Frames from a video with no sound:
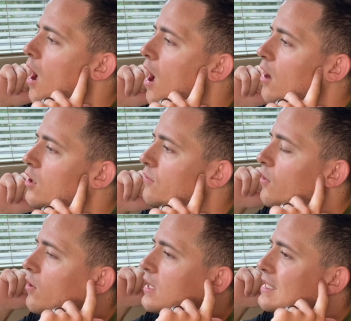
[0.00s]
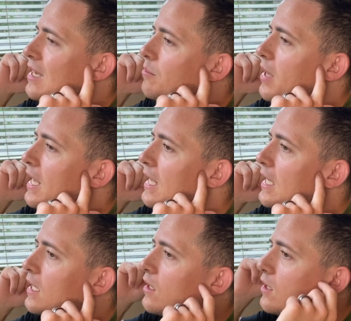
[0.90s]
to focus on
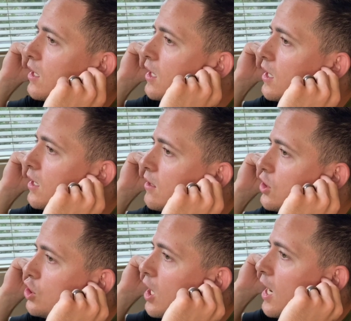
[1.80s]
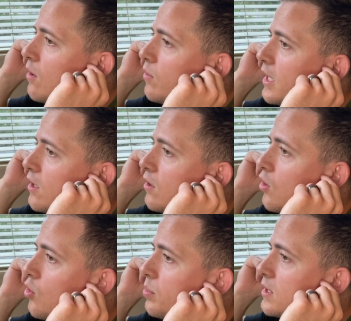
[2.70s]
making the jaw, when it
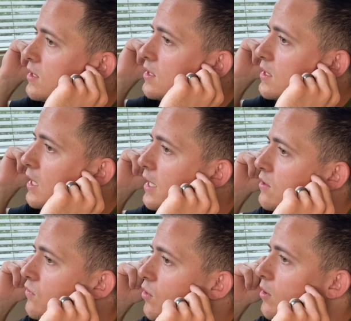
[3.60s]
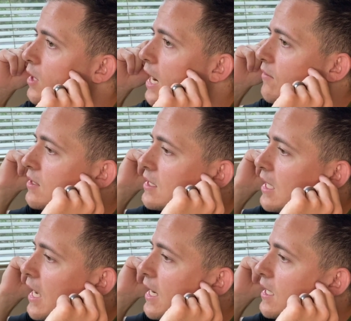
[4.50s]
opens and slides forward, have it
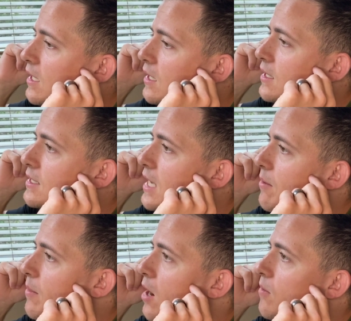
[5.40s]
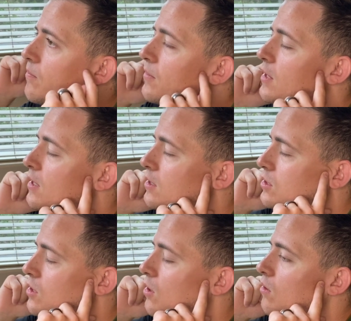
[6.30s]
slide the same amount.
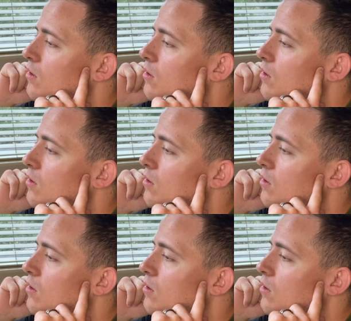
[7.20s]
So,